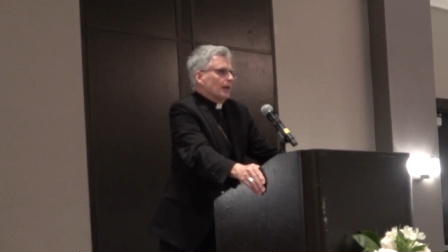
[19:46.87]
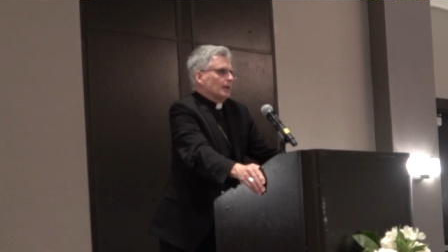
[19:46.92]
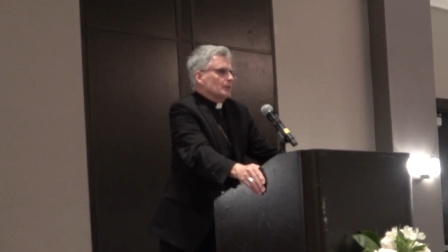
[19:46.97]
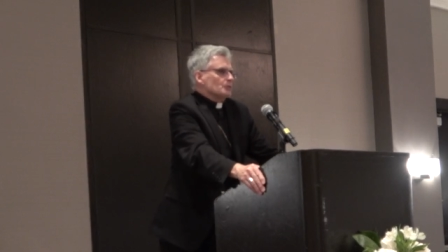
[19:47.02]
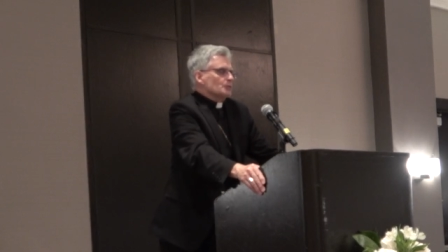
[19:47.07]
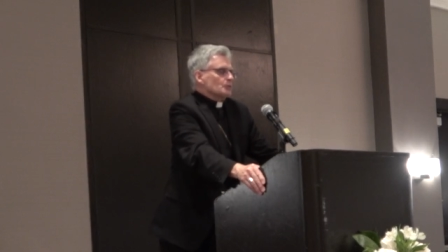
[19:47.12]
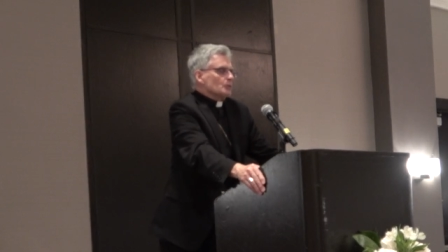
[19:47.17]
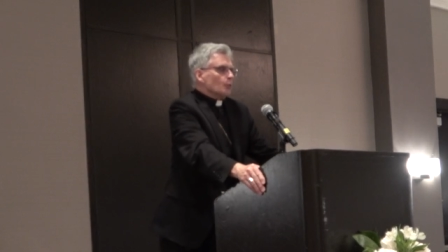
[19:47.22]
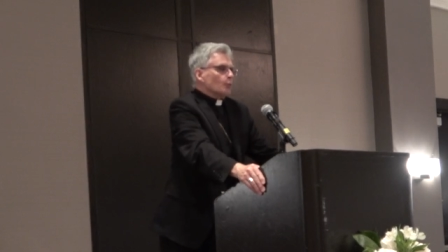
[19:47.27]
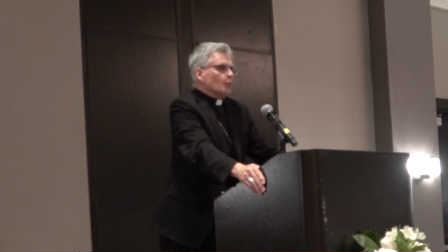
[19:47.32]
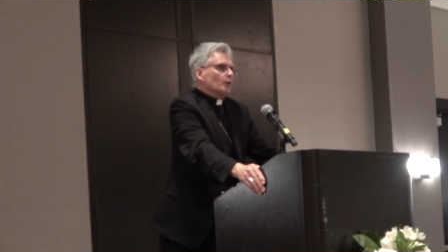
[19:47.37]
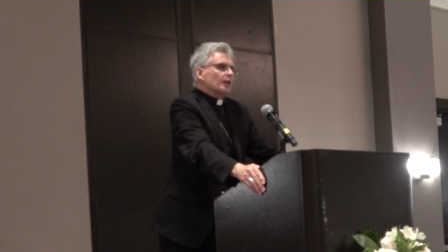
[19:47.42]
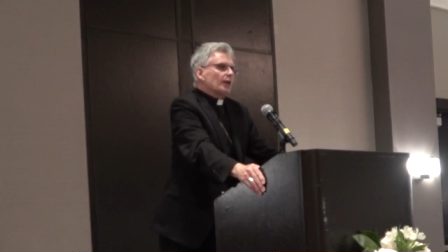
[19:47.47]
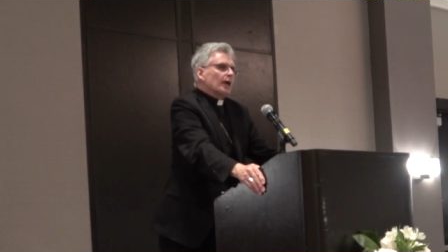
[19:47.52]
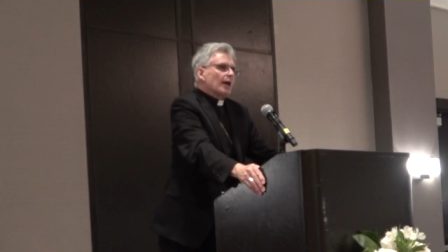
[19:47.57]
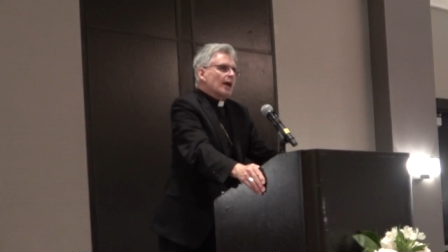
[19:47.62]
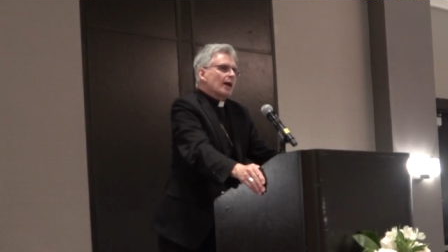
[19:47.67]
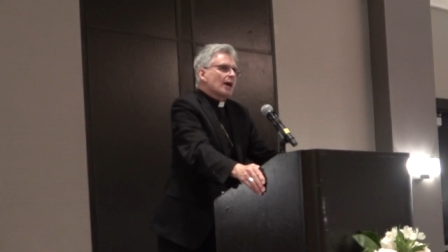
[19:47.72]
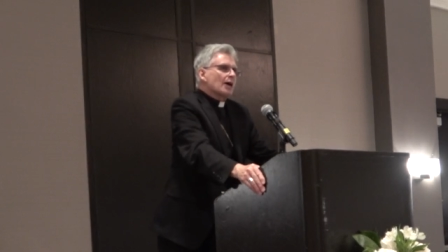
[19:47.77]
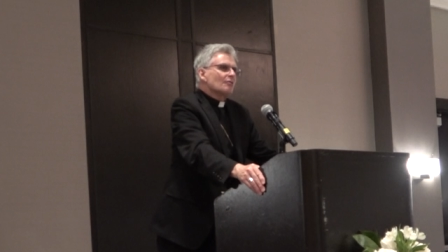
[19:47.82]
And so we
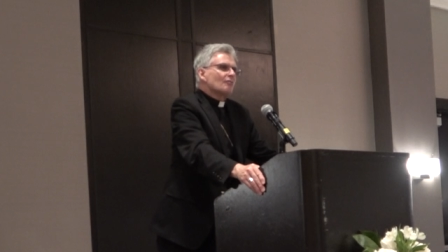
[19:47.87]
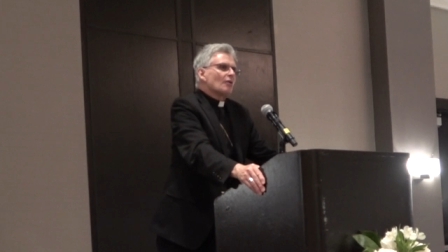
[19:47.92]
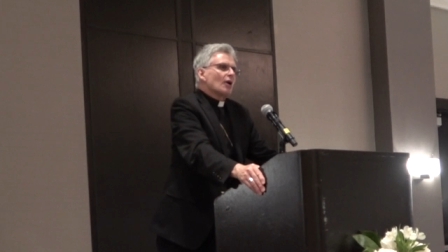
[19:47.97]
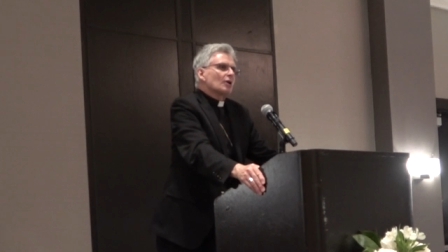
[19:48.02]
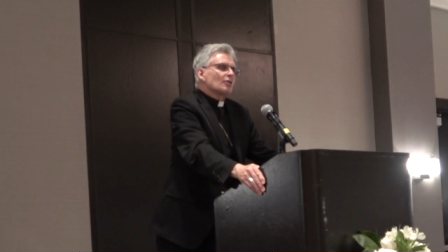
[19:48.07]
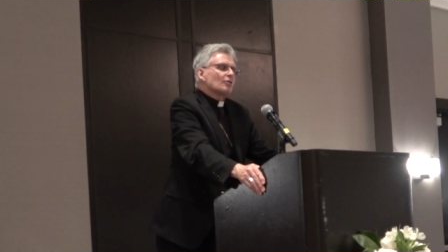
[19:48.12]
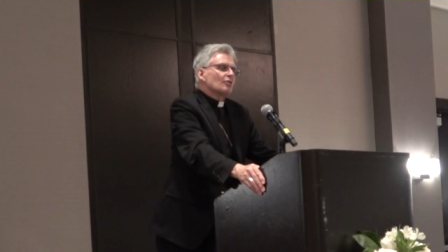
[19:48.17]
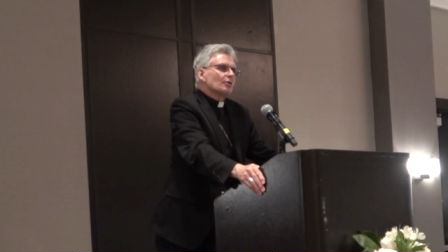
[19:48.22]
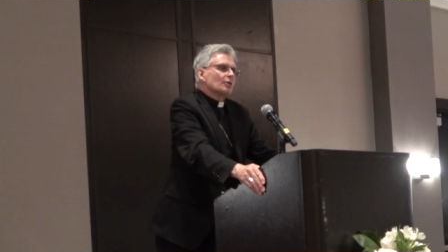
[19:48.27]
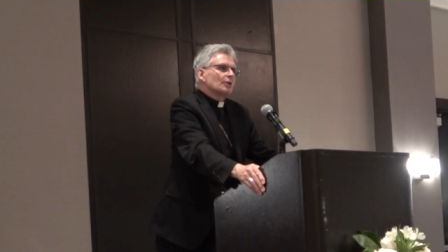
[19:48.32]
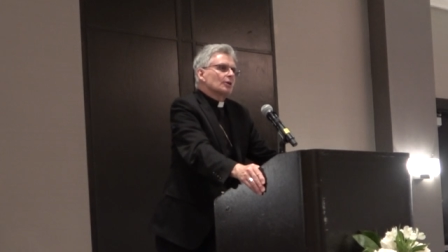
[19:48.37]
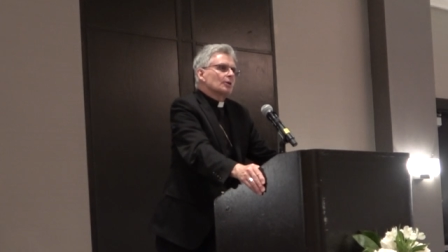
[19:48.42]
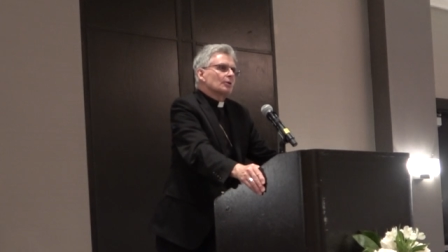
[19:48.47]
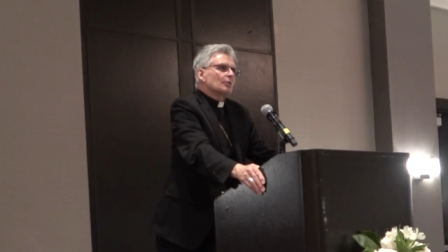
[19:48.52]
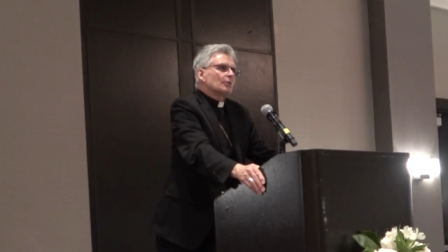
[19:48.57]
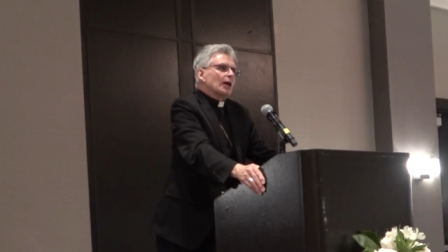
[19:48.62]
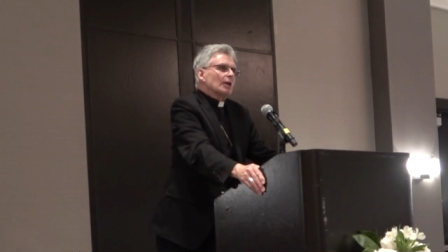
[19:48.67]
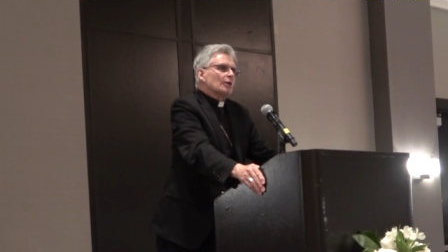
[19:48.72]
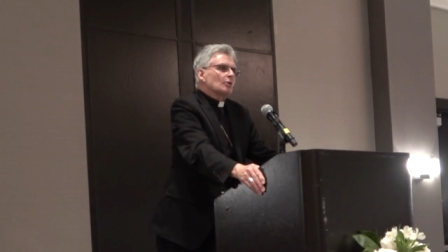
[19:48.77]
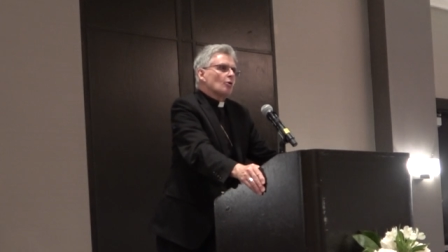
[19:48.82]
have, I
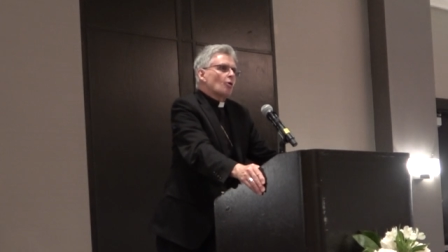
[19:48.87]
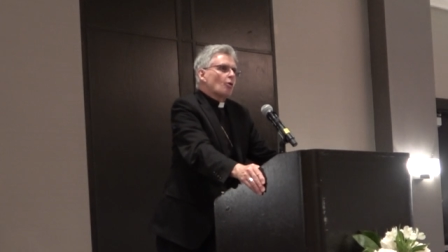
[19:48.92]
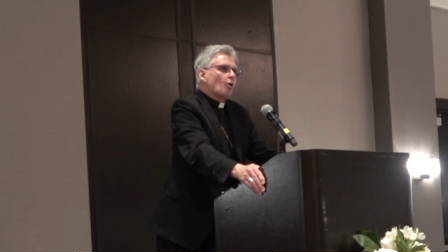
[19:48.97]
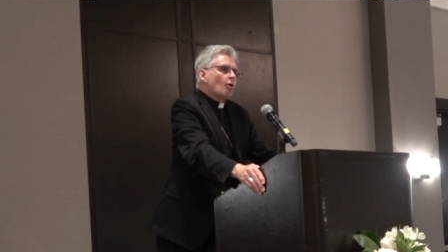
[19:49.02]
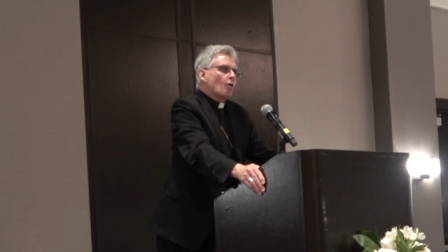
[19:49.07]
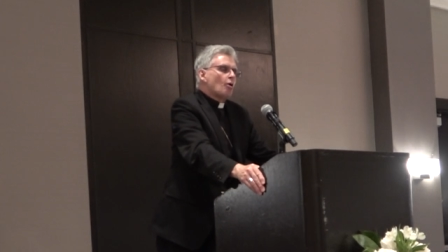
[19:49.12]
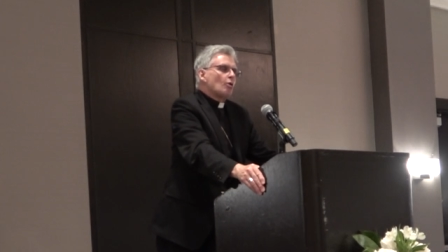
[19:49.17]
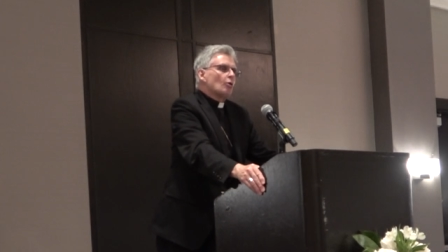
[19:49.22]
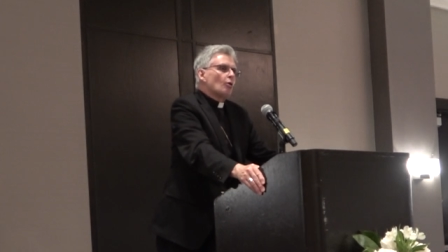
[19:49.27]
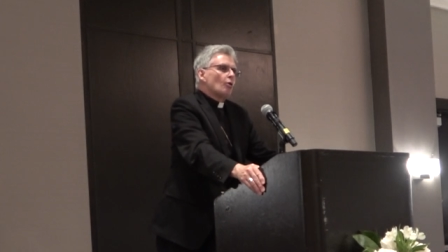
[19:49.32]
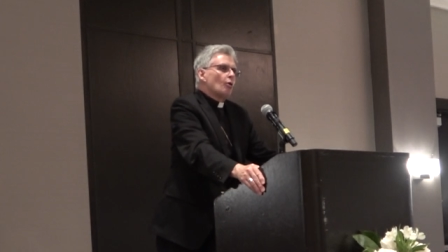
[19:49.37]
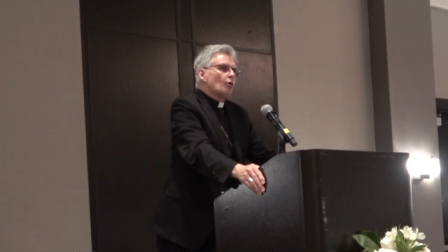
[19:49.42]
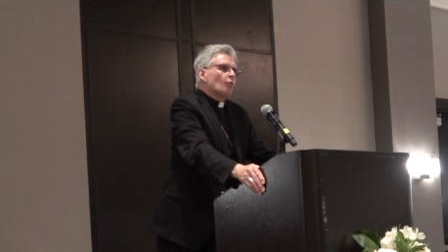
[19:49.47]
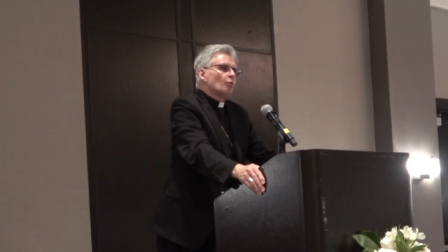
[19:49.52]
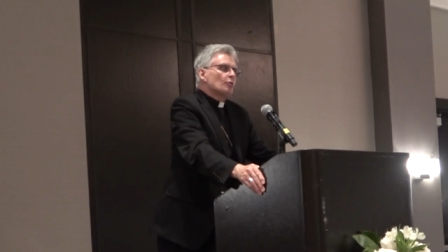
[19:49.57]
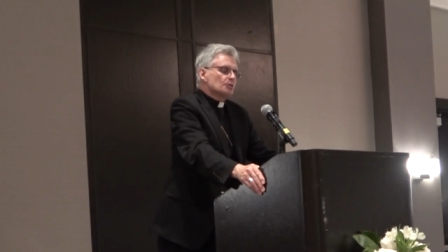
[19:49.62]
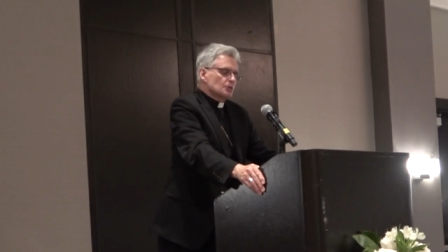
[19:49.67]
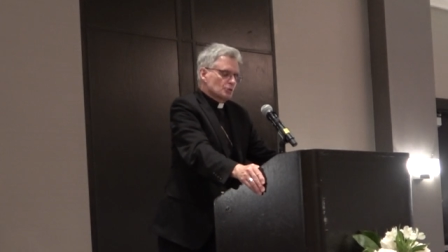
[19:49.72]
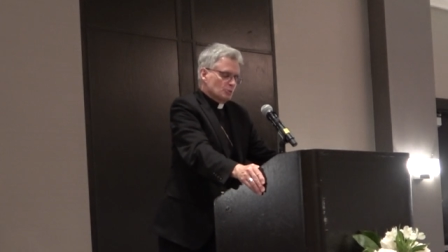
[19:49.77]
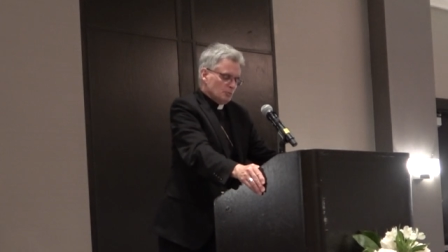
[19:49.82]
think, that call
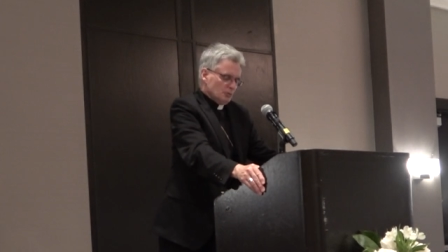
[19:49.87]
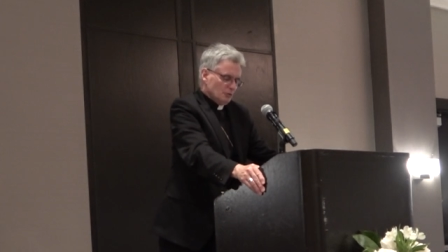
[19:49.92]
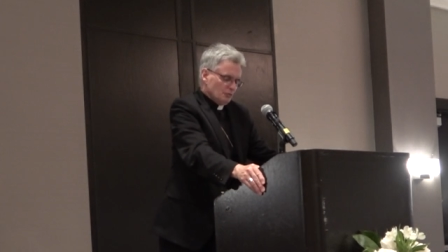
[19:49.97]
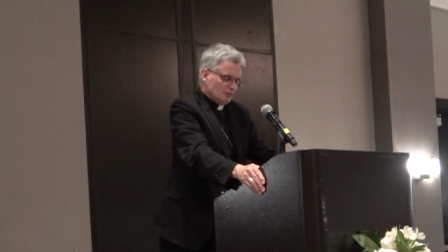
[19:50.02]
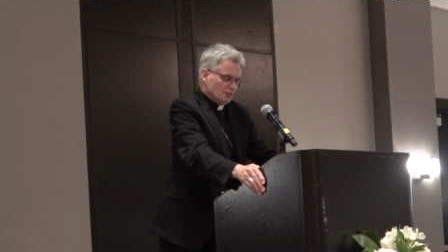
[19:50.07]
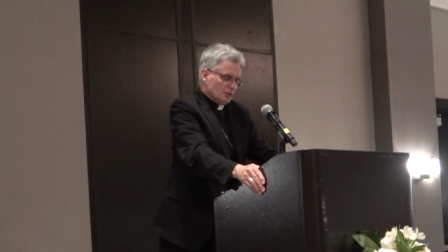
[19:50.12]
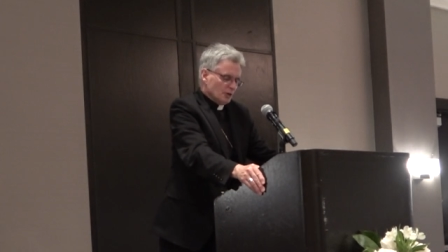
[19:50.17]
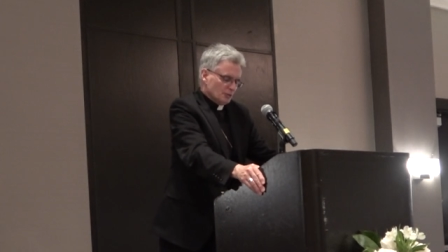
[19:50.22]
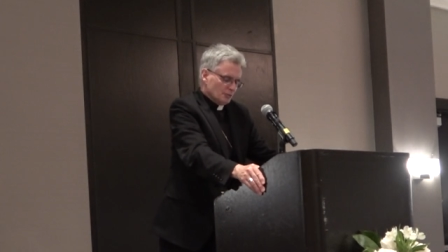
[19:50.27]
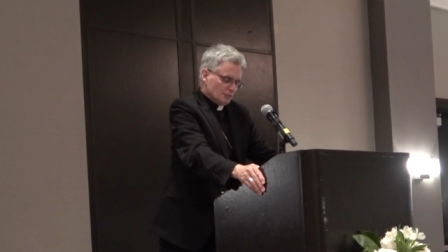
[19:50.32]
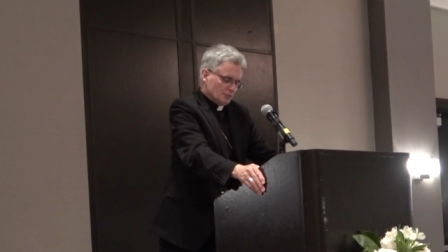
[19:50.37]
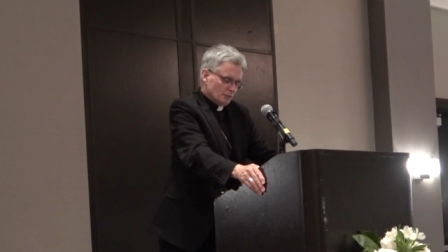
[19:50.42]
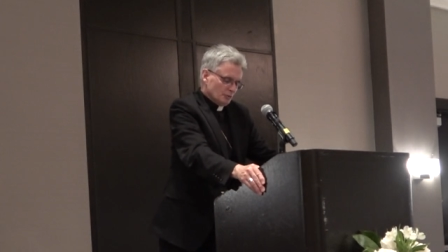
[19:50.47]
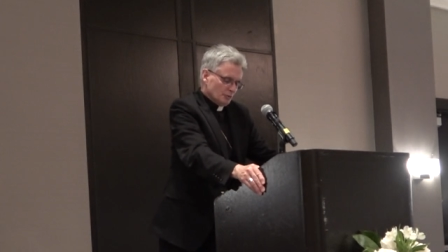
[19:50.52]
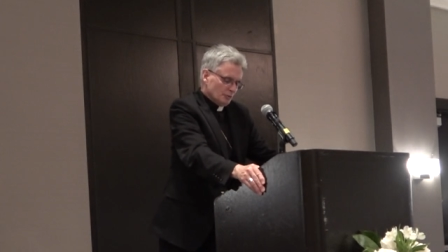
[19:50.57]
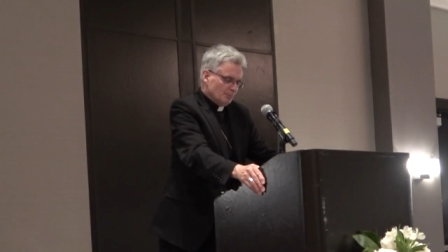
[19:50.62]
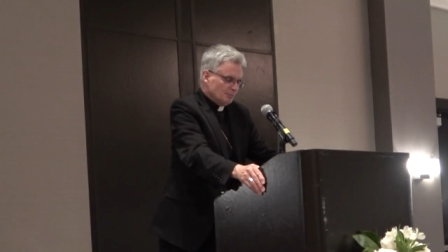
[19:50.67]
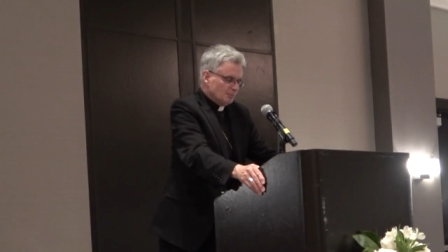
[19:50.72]
always to be faithful.